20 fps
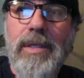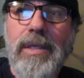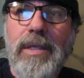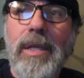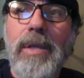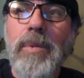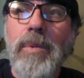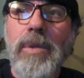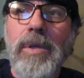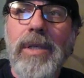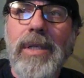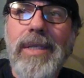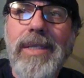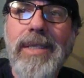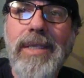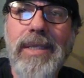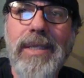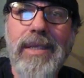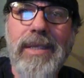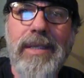They were
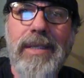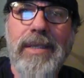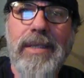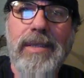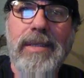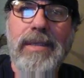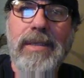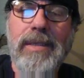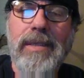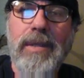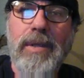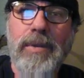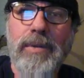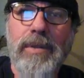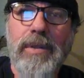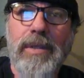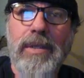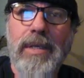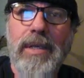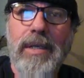lessees on
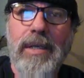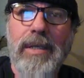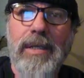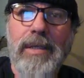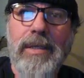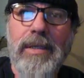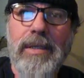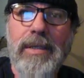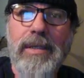the land,